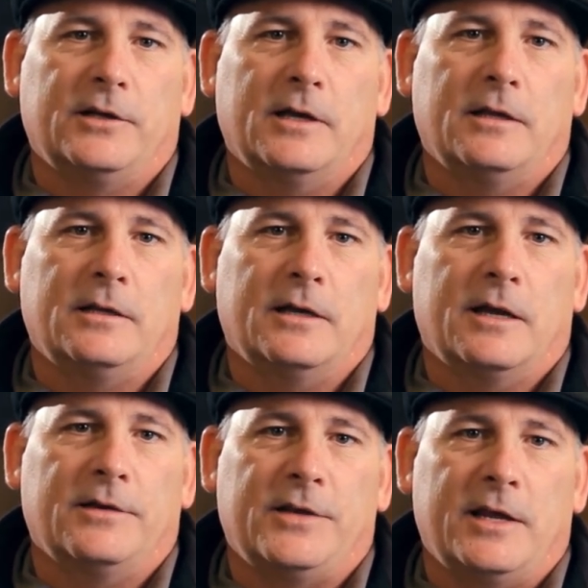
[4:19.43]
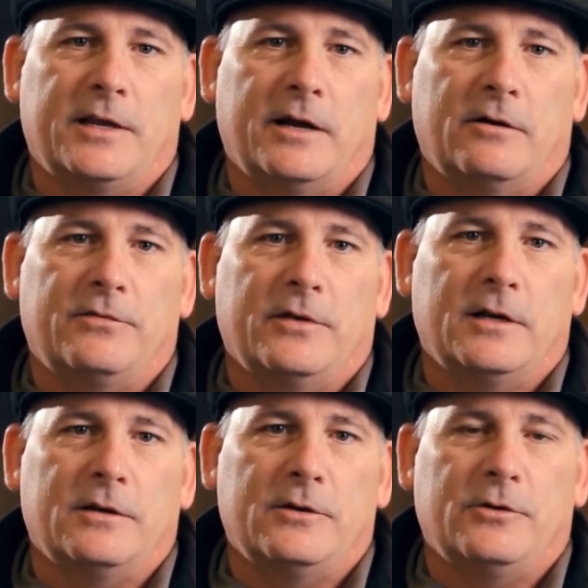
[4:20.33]
You got to take care of
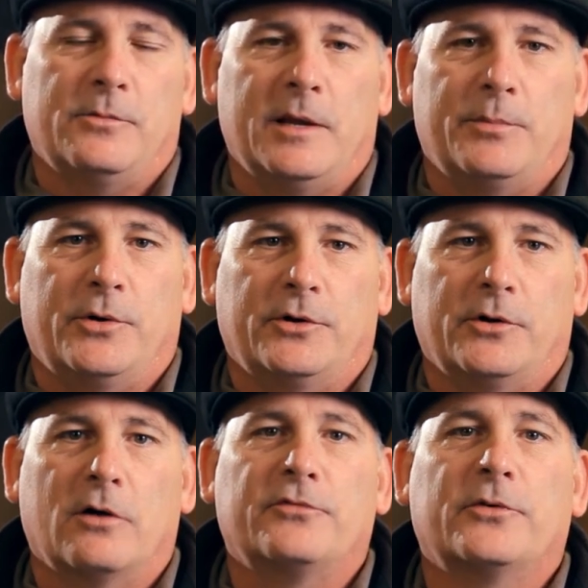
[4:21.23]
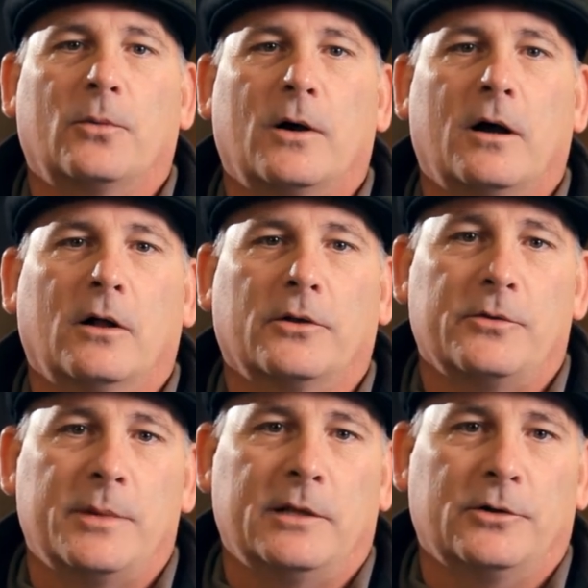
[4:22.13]
it, and you may put it off for a while, or
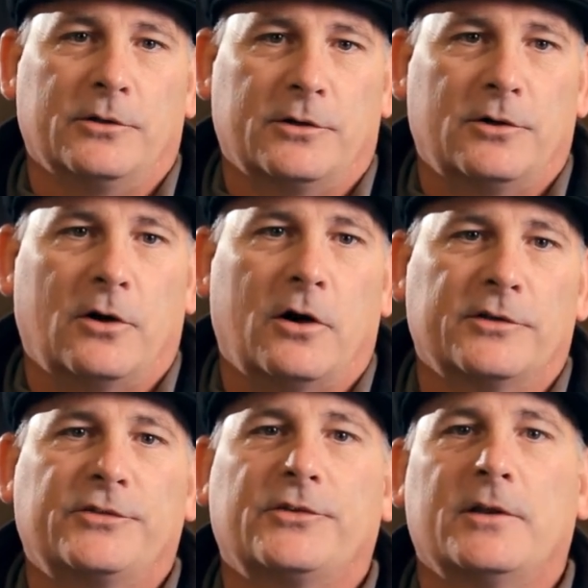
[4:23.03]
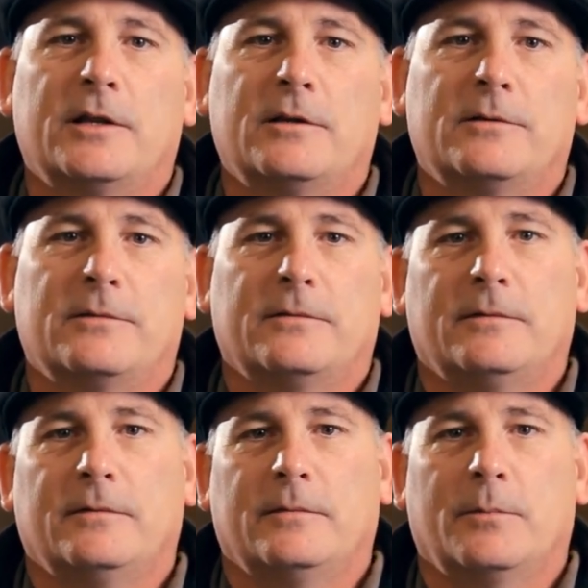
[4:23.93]
you may look at the cost, and you
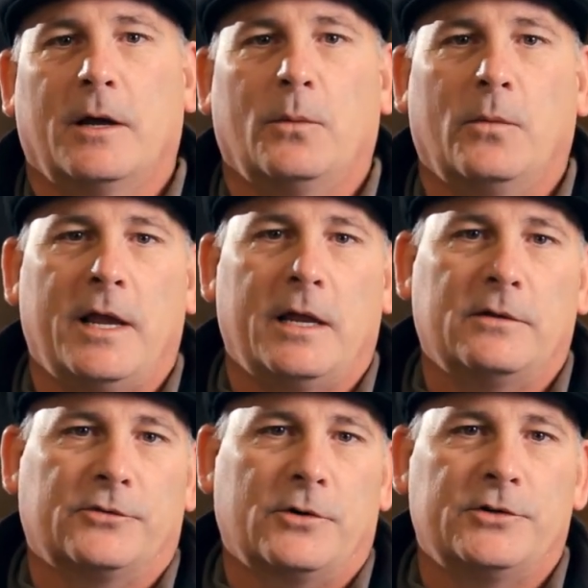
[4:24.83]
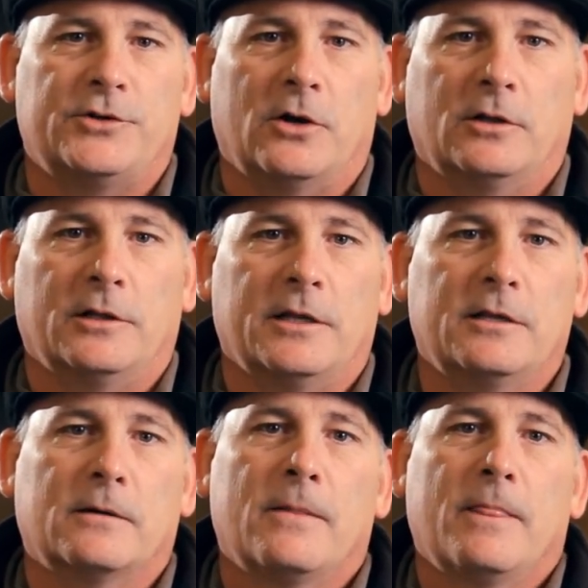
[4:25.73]
might wait and start juggling
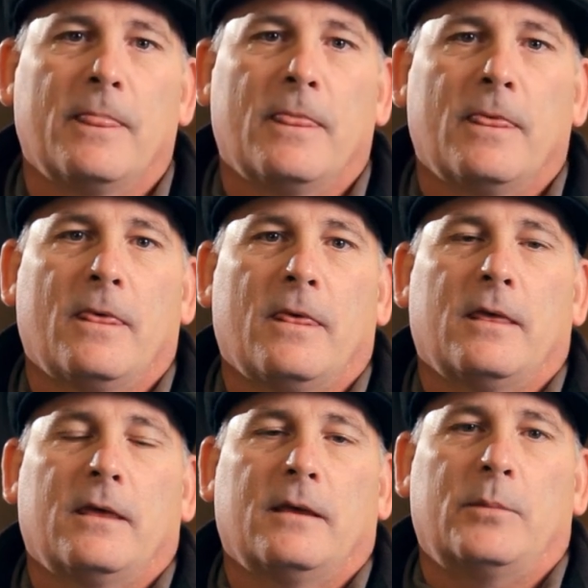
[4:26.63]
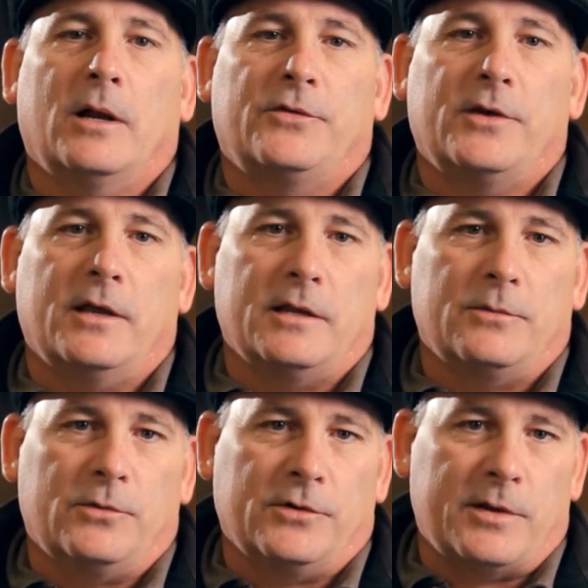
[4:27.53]
it. But I'll tell you,
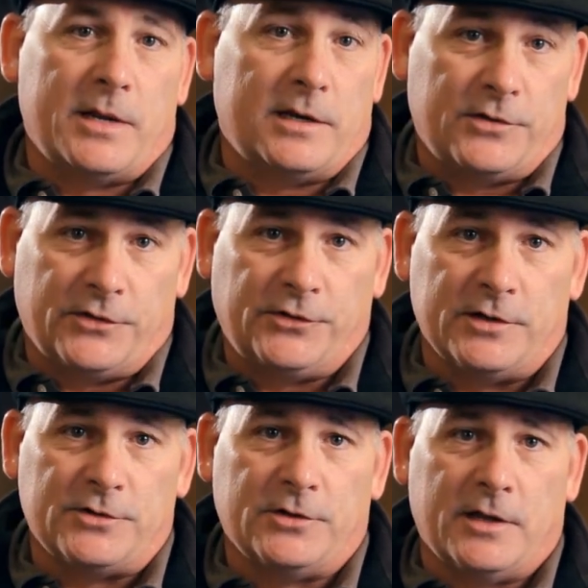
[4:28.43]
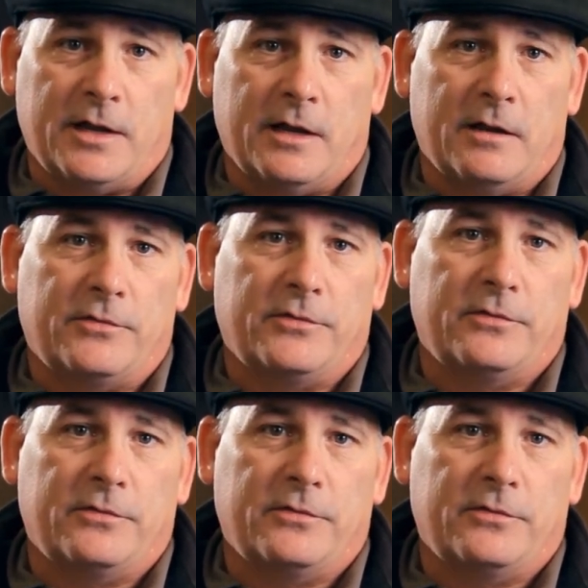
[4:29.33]
when I made the decision to have